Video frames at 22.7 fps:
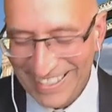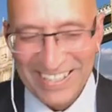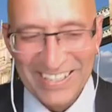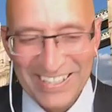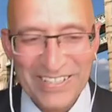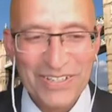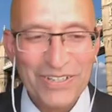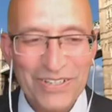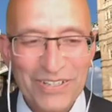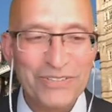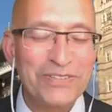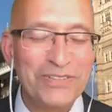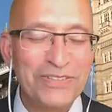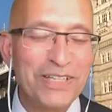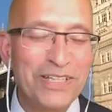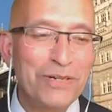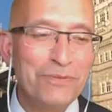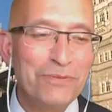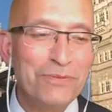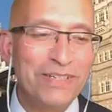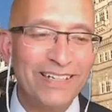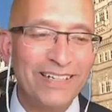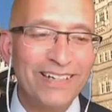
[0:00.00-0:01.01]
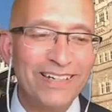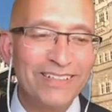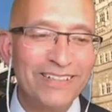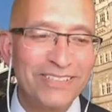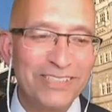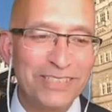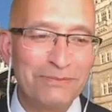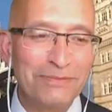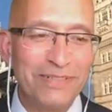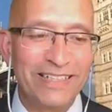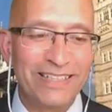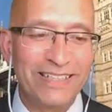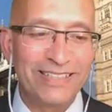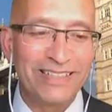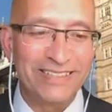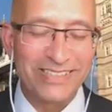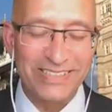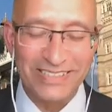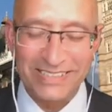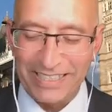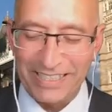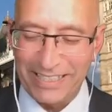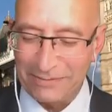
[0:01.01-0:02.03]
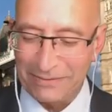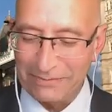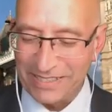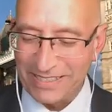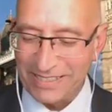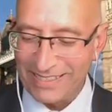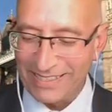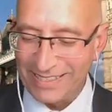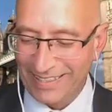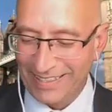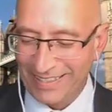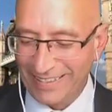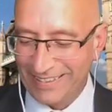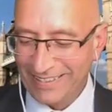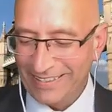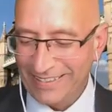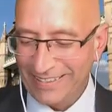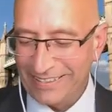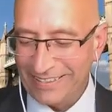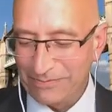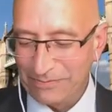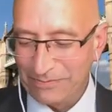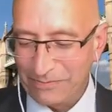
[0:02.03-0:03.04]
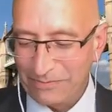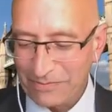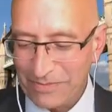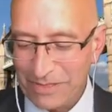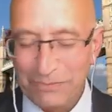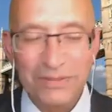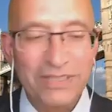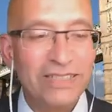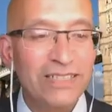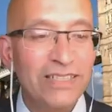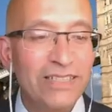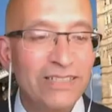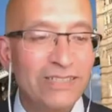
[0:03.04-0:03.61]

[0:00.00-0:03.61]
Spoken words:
Although they'll be the last to make this statement. But yes, he